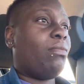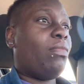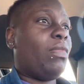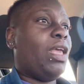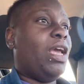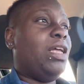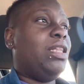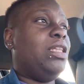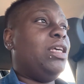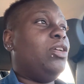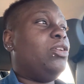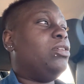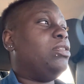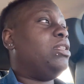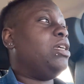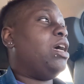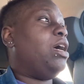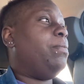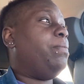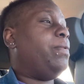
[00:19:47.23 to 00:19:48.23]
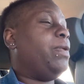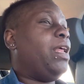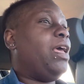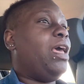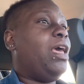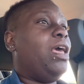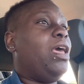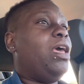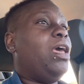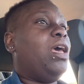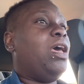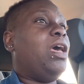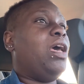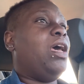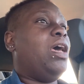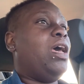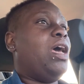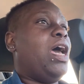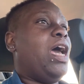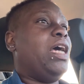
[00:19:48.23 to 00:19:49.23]
And then on top of that,
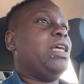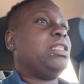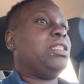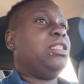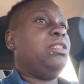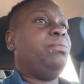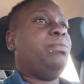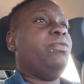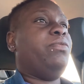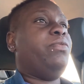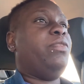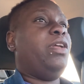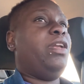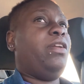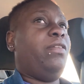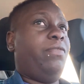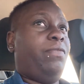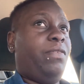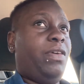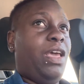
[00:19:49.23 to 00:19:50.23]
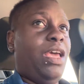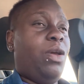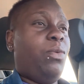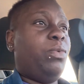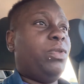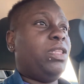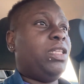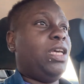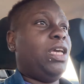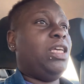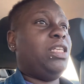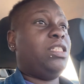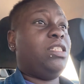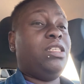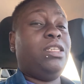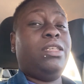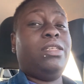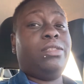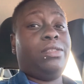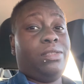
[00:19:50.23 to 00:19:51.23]
I sleep in front of the fan with the AC
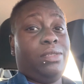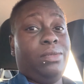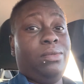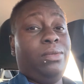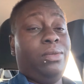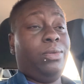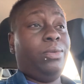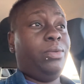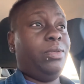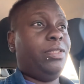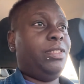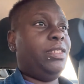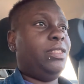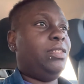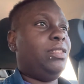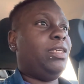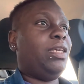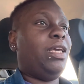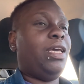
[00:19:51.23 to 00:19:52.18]
is still on.